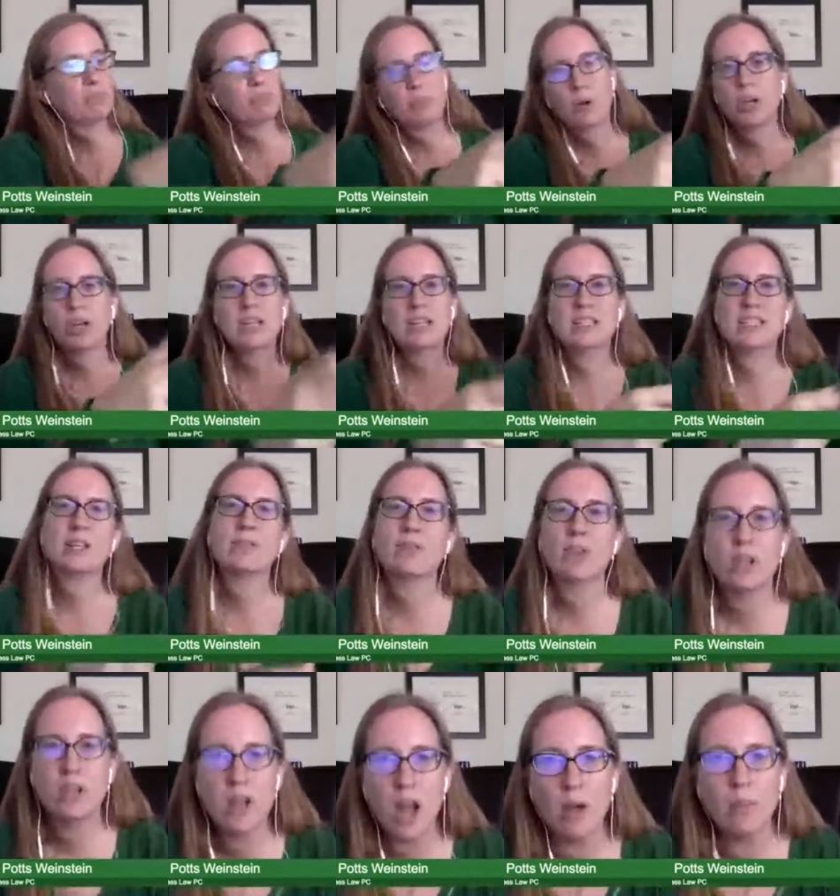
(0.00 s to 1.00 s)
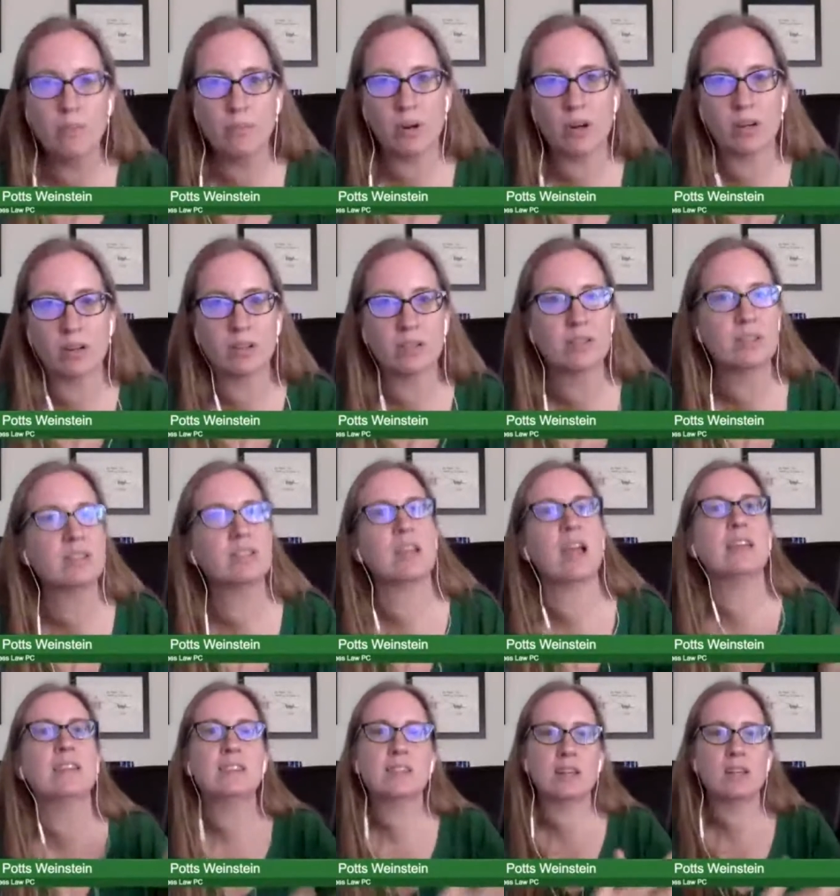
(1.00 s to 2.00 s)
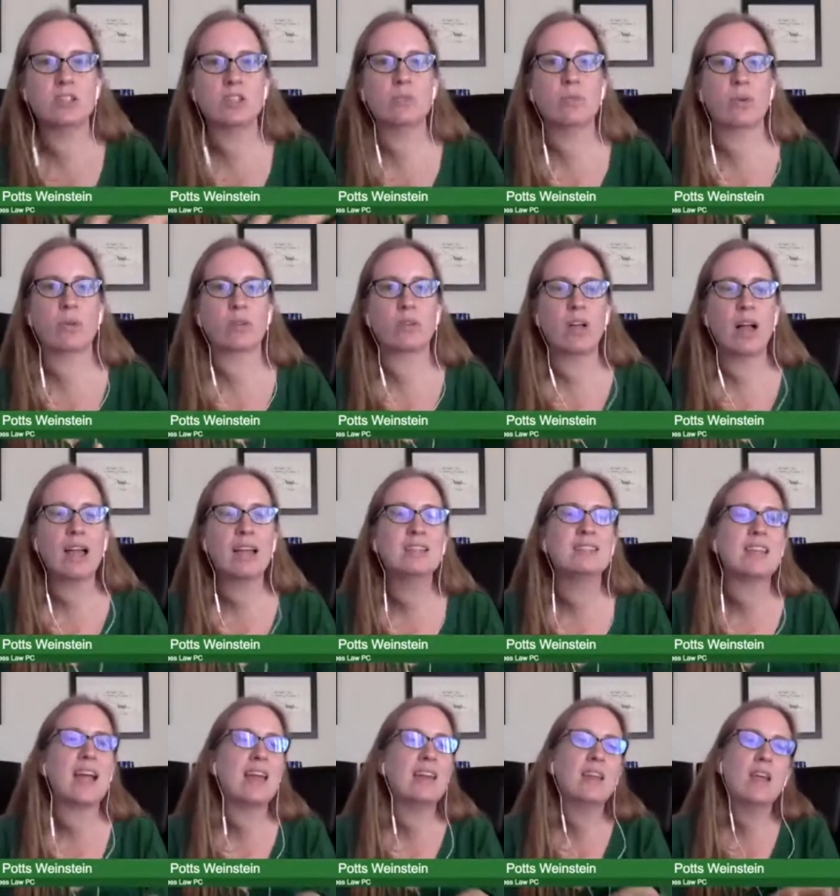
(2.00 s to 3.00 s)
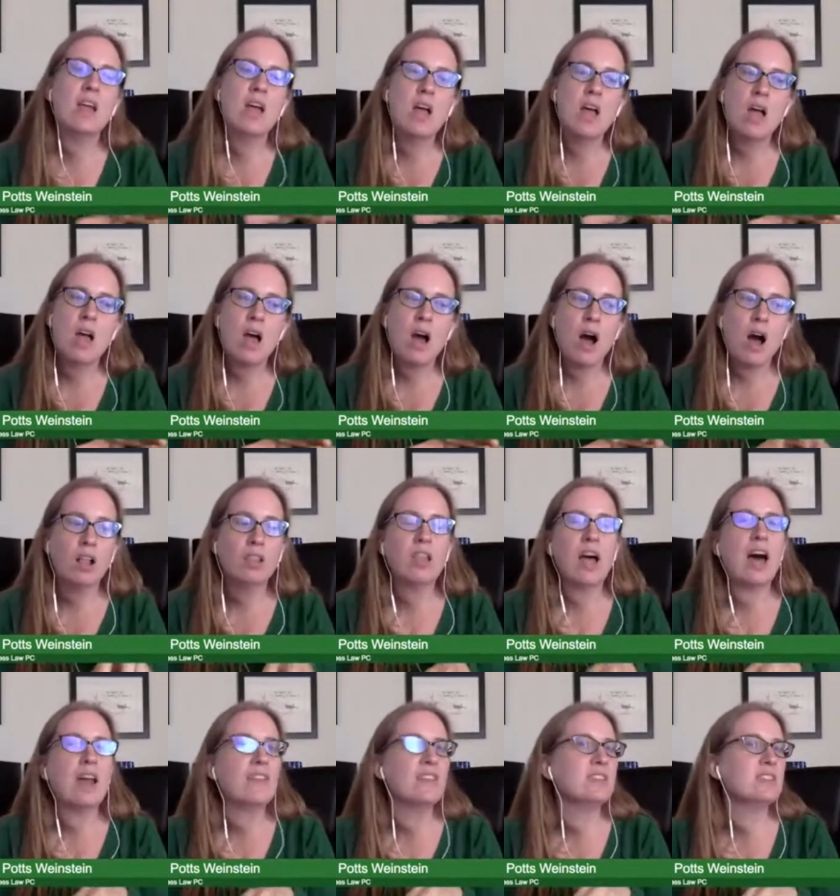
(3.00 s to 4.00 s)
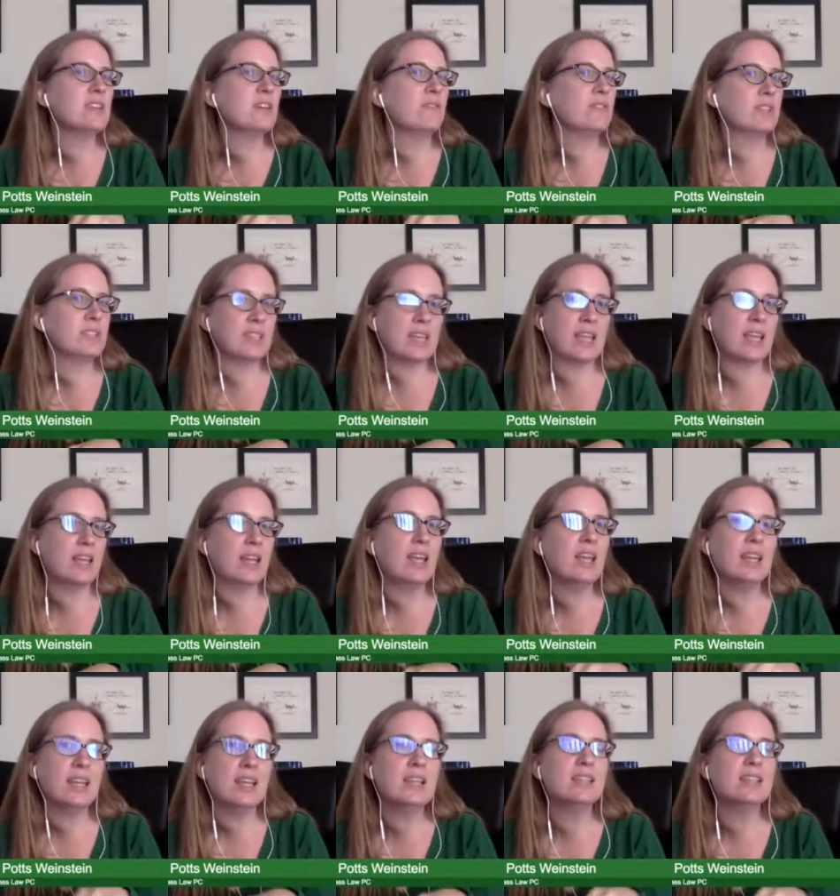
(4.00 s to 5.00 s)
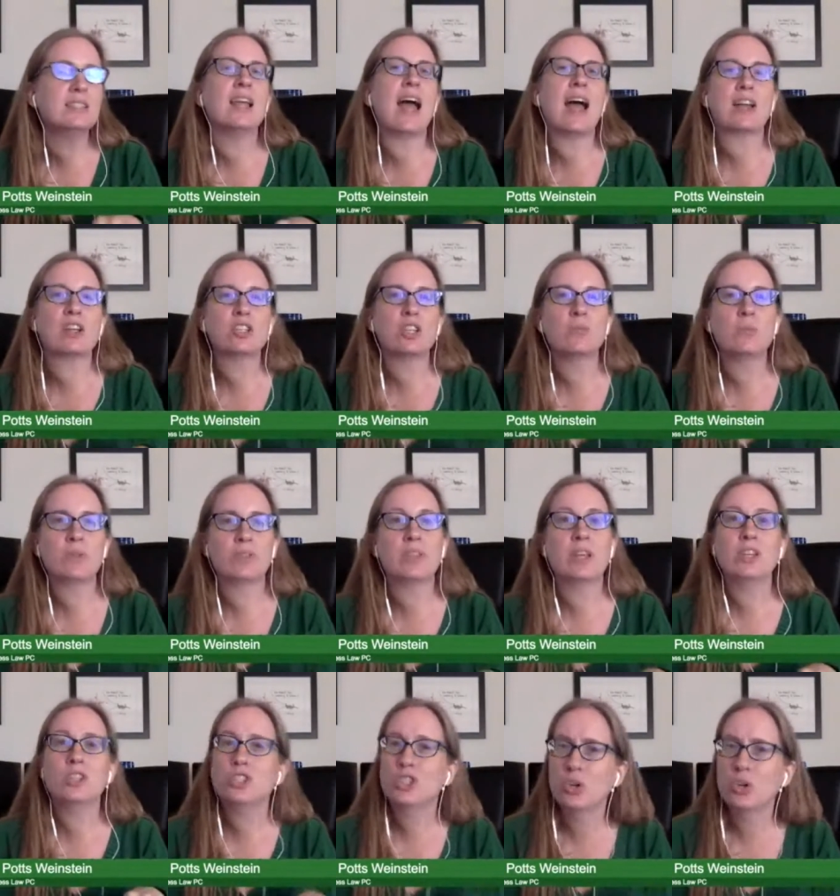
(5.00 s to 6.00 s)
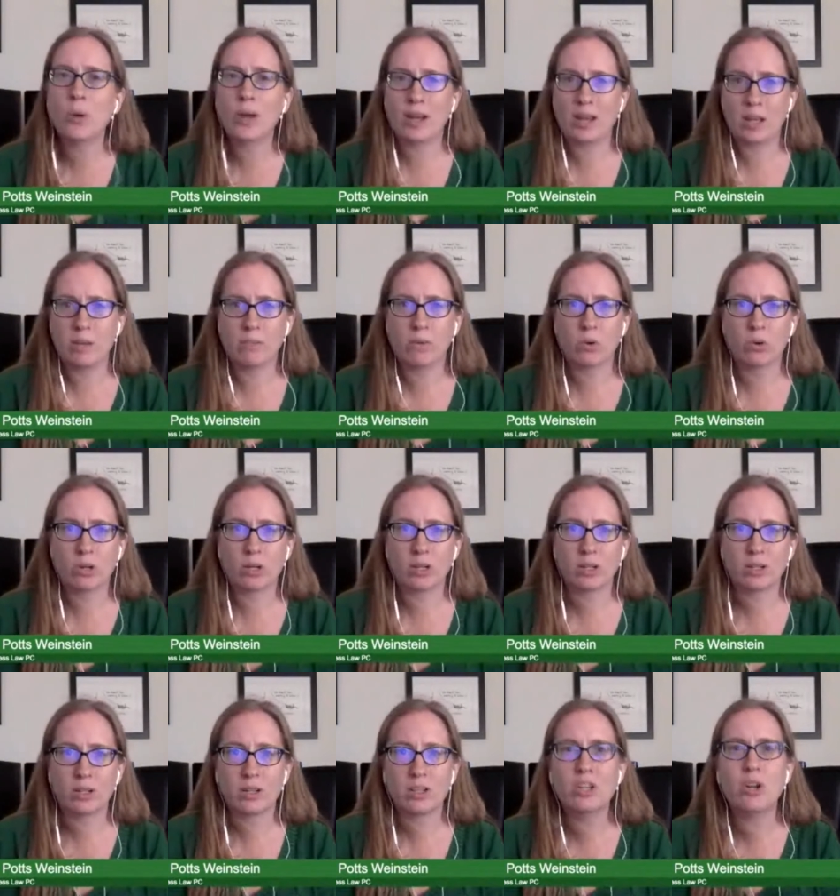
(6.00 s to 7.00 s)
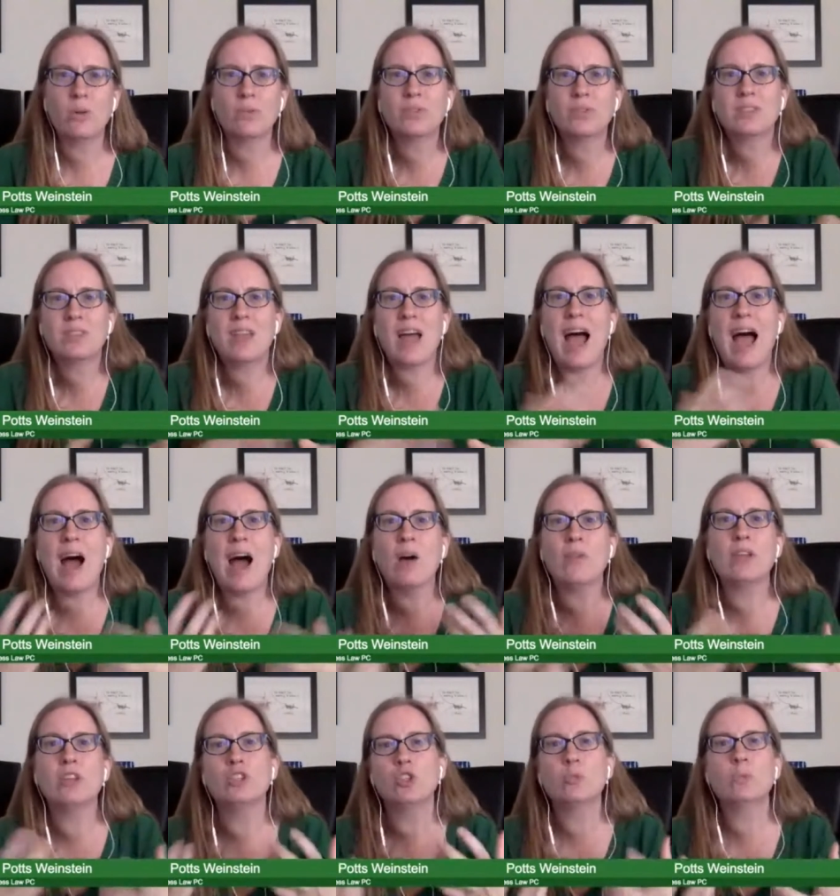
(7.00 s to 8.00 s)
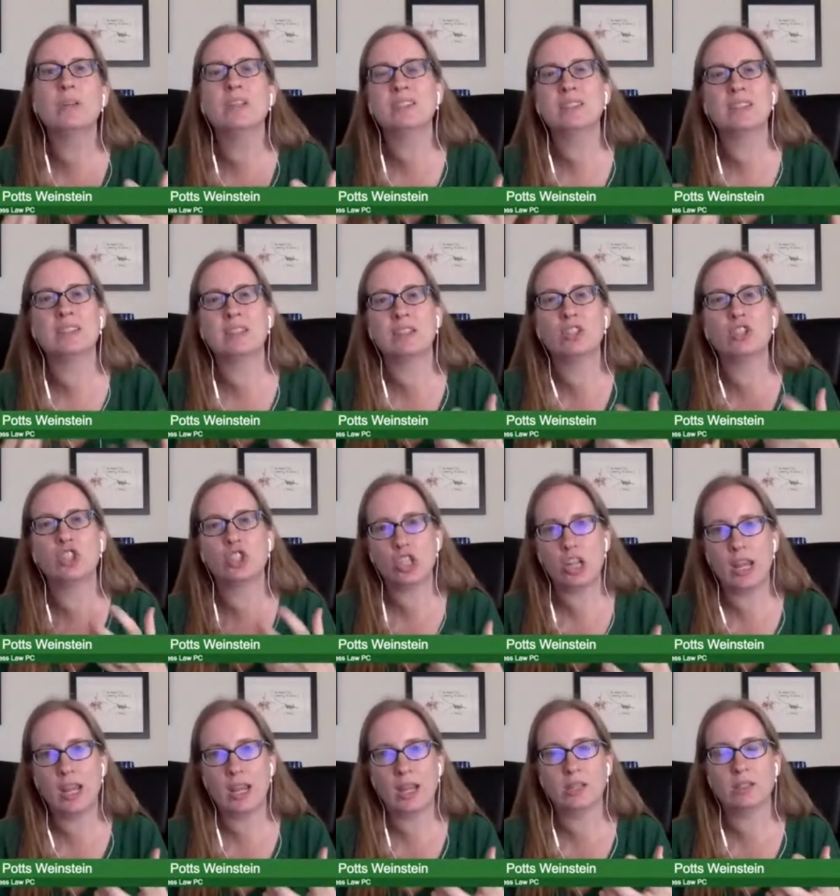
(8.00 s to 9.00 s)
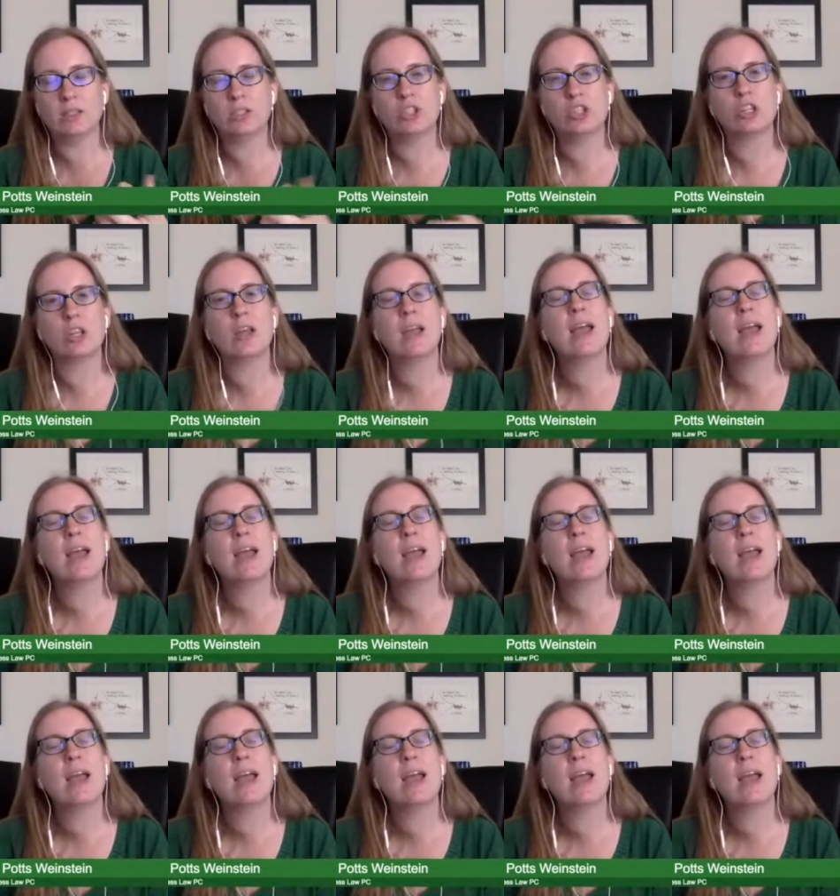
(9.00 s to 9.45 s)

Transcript: put in different numbers and sent it to more of the clients. And a lot of the stuff that's in it isn't actually what they do anymore. How they do business has changed.